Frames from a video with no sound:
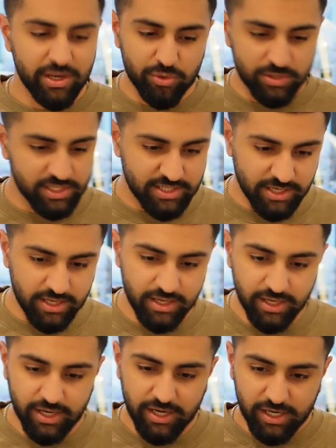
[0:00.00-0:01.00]
In order
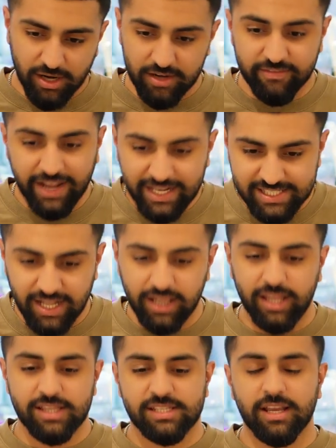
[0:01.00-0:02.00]
to kind of
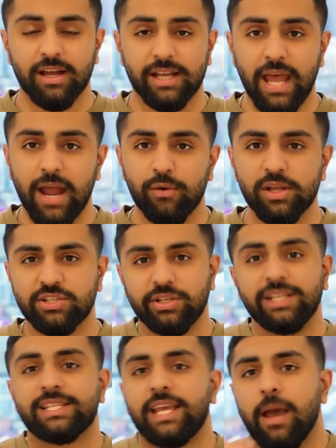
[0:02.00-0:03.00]
excel in certain areas,
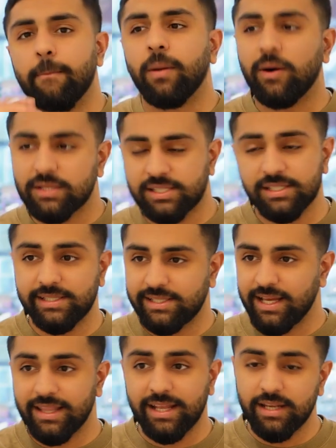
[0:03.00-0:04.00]
you need to get a
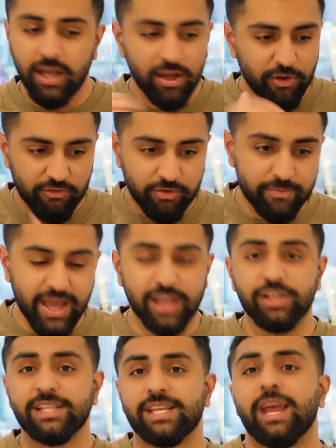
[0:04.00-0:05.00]
master's, and then from
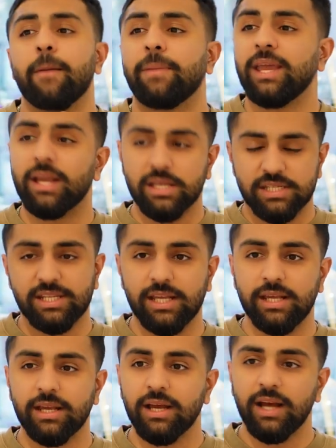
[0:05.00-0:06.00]
there you need to get a
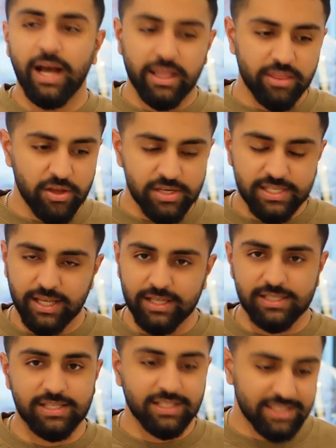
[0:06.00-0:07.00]
PhD, and those
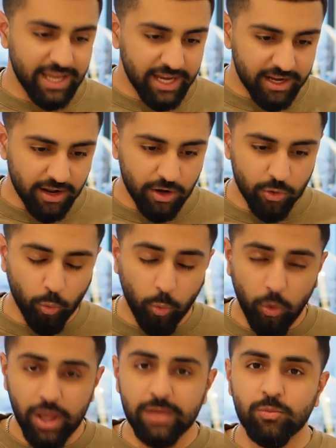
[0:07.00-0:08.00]
things take
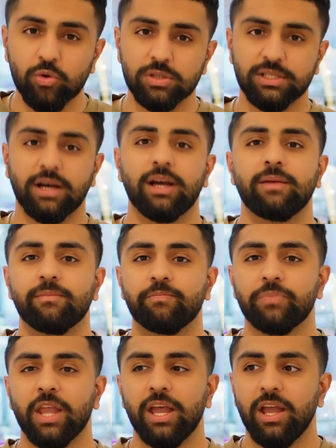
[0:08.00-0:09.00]
way more
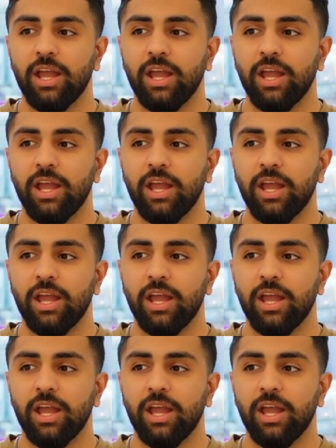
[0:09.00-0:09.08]
time.